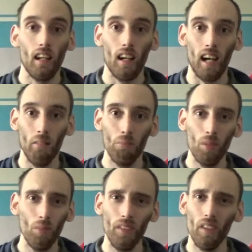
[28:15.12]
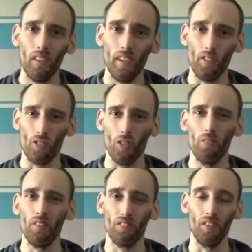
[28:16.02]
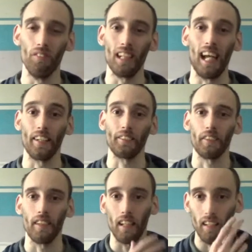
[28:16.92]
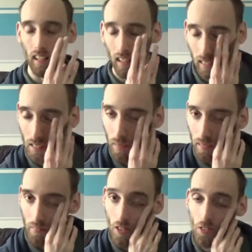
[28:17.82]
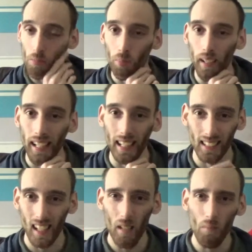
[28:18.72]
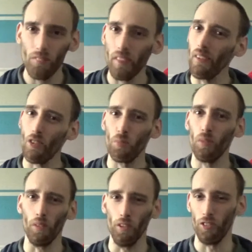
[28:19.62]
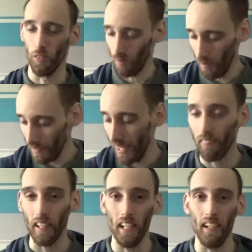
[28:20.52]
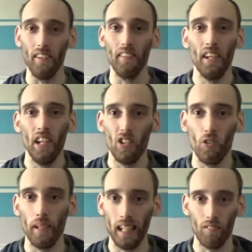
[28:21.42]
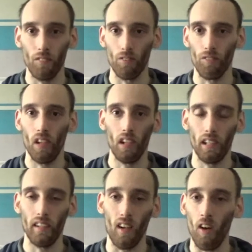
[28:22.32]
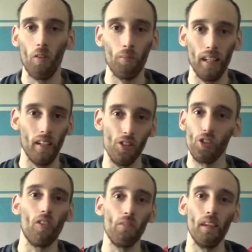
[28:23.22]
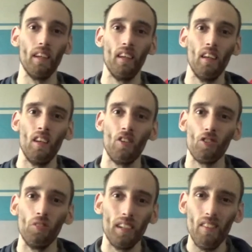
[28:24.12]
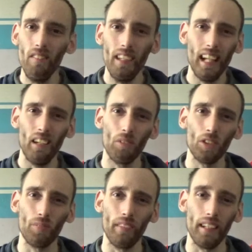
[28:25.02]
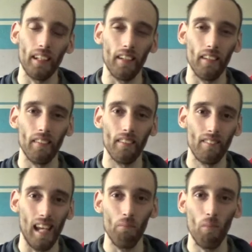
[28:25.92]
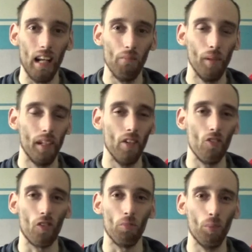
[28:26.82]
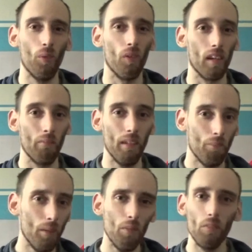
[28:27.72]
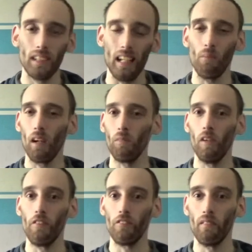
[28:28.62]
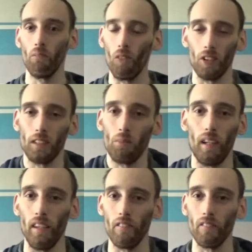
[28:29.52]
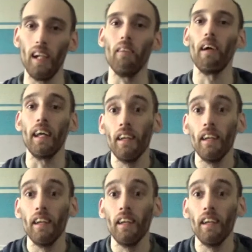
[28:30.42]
I'm probably not going to do reviews, actually. The main reason being is that I'm a very small YouTuber. I'm down here doing it for fun and a hobby and enjoyment. So I don't think anyone's really going to take my opinions on board. I mean, people will take my word for it and watch the playthrough anyway.